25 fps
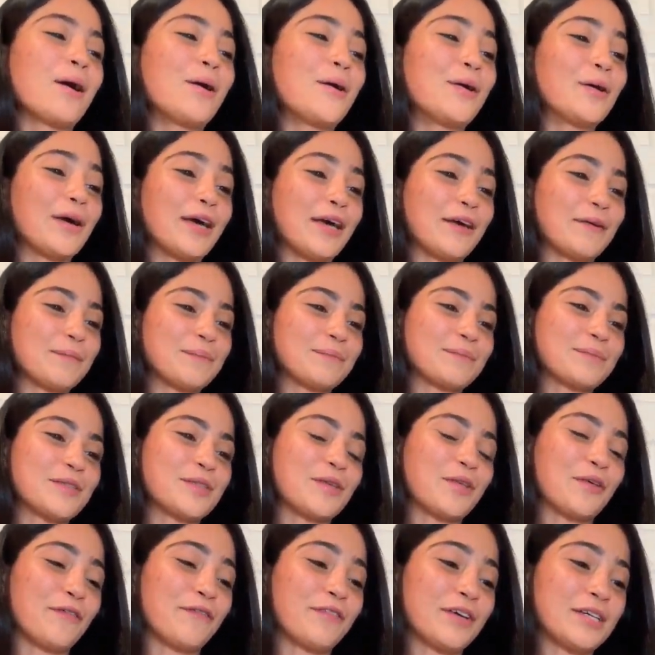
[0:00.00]
okay
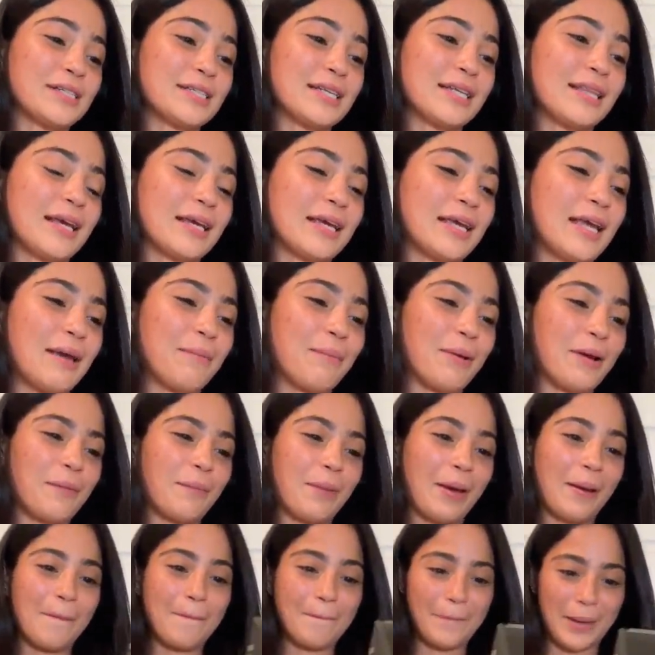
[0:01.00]
so the first thing that came out of
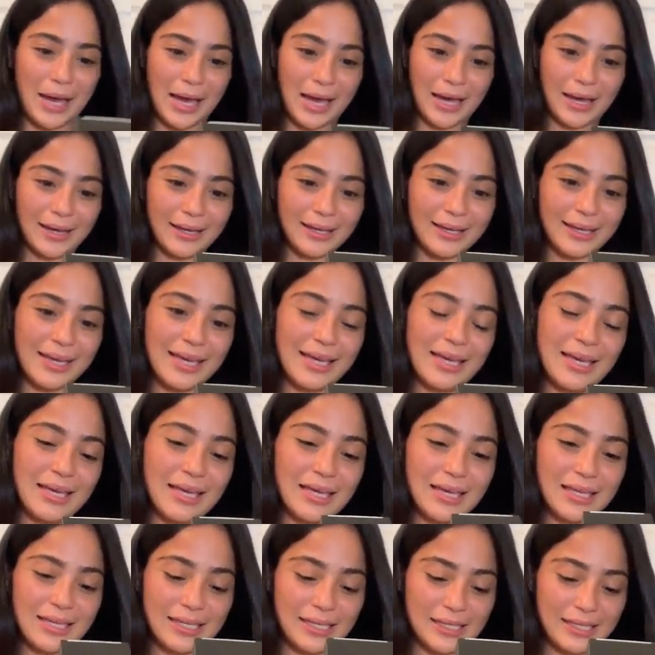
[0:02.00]
my bag
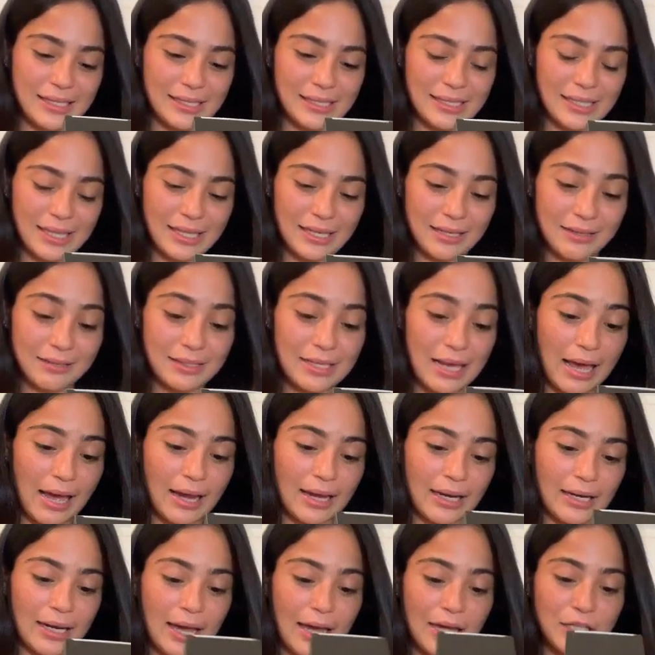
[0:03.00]
is this
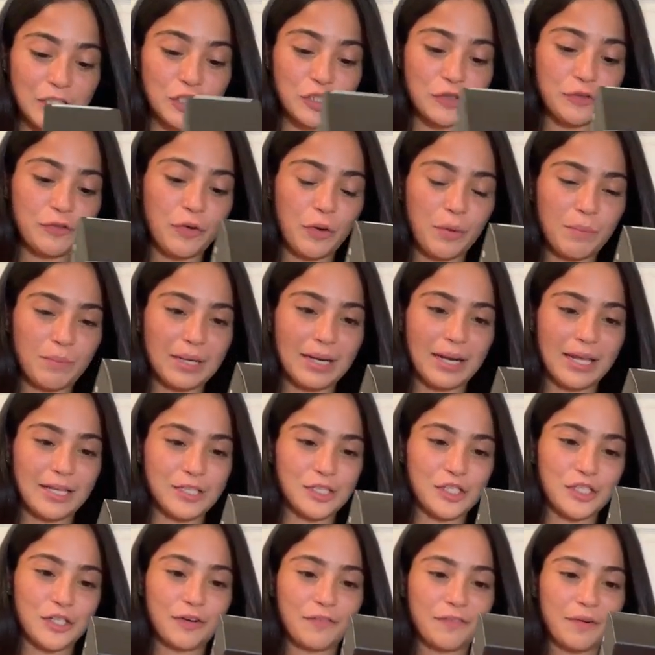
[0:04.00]
eyelash foam
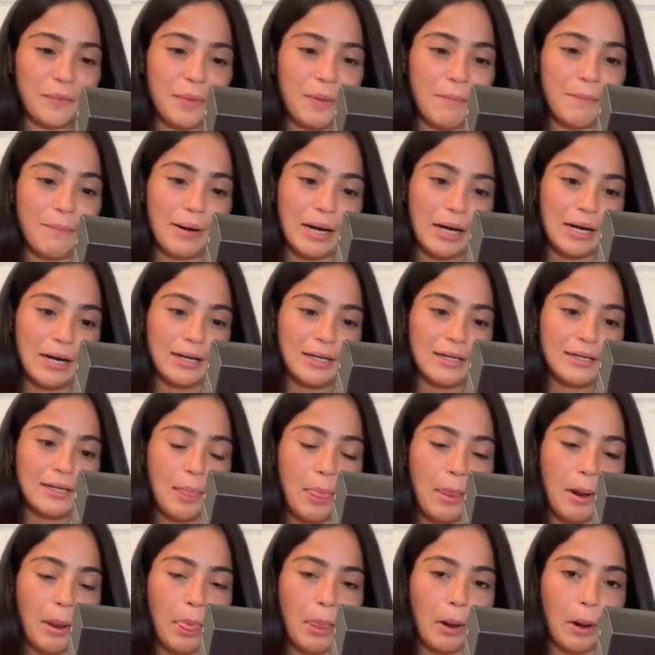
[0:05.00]
cleanser from the
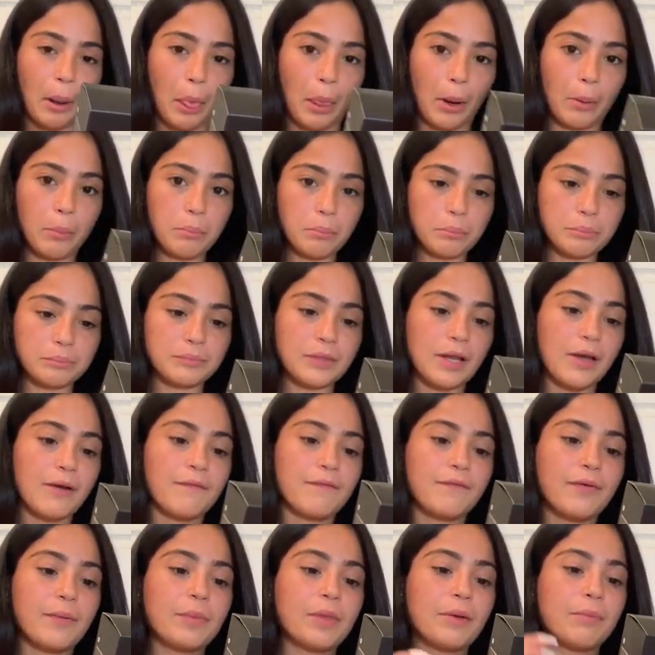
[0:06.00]
brand uh,
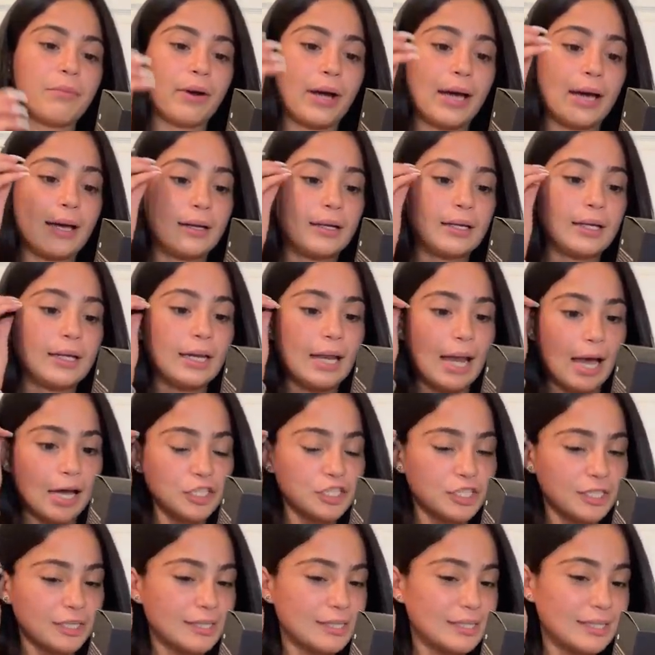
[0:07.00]
from the brand
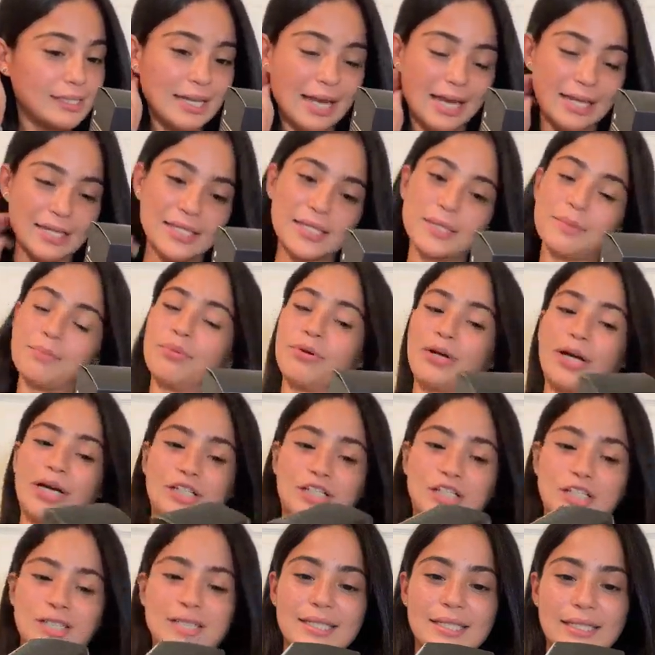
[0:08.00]
Lash Extend
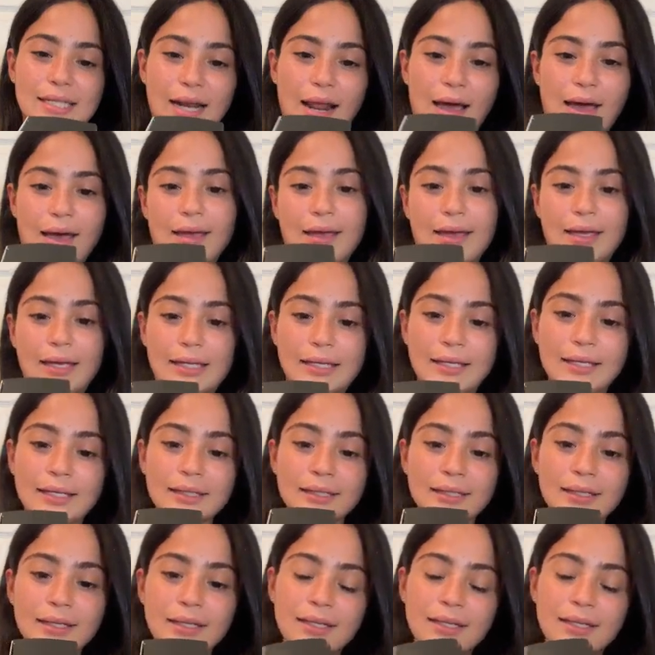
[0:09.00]
Precious Line.